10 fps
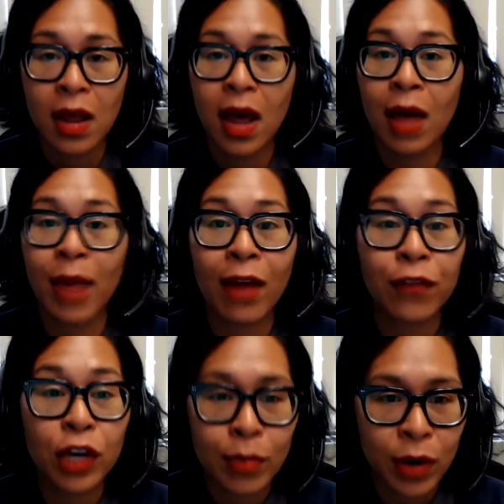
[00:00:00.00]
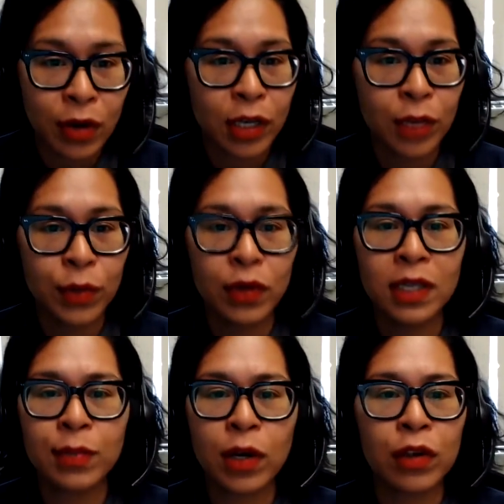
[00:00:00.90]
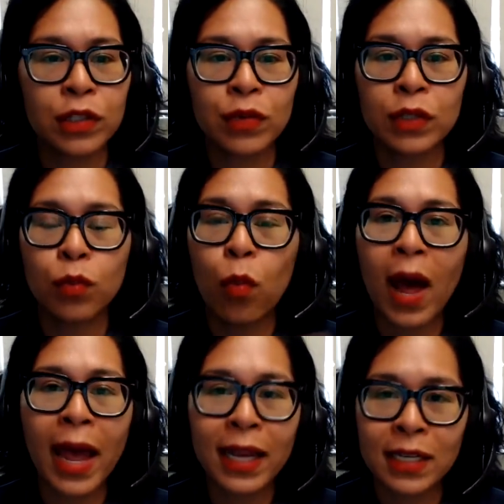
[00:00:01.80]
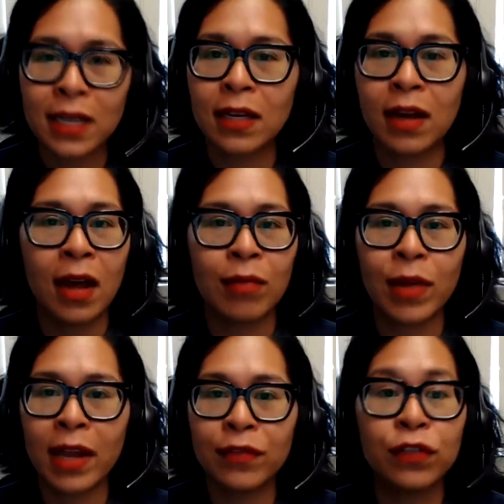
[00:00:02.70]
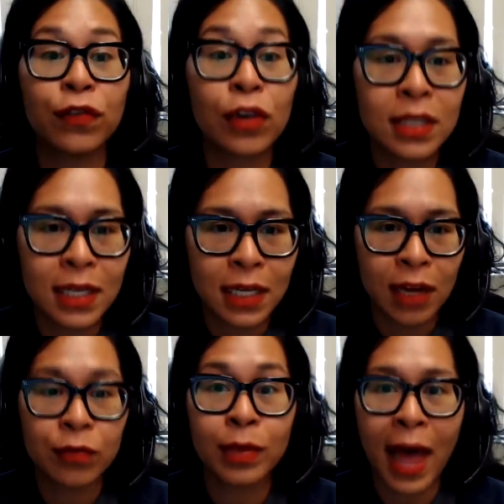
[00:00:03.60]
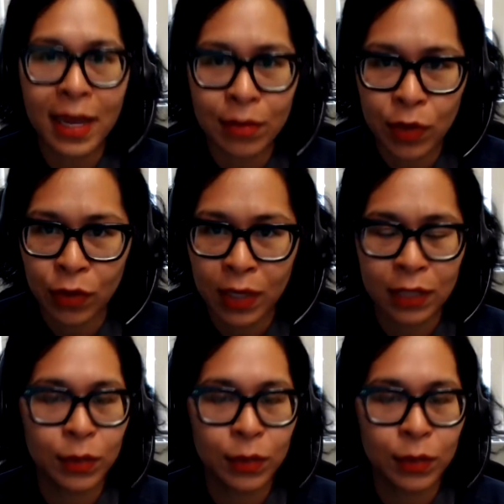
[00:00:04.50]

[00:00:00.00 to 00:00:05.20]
African-American communities, but also this wide kind of diversity of Black communities.